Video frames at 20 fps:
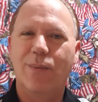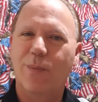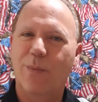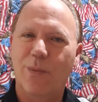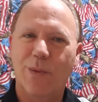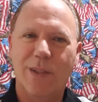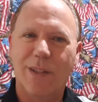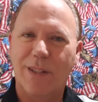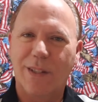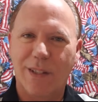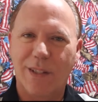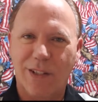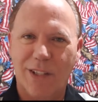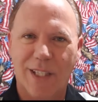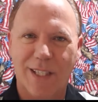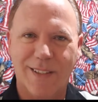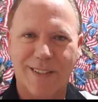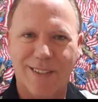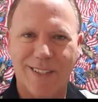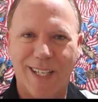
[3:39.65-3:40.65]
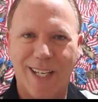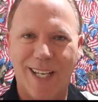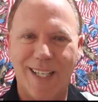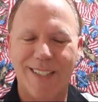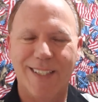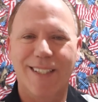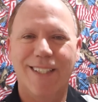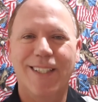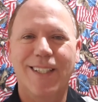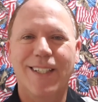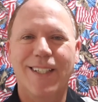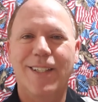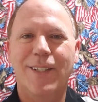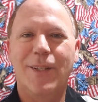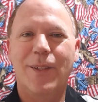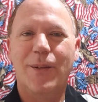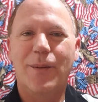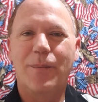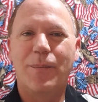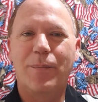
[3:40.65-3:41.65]
wouldn't suggest that.
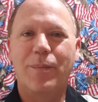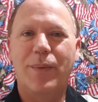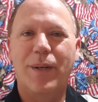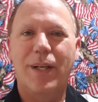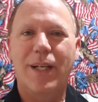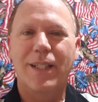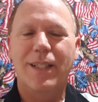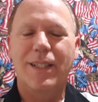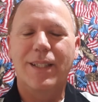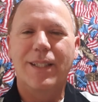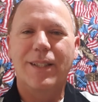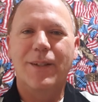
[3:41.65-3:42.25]
But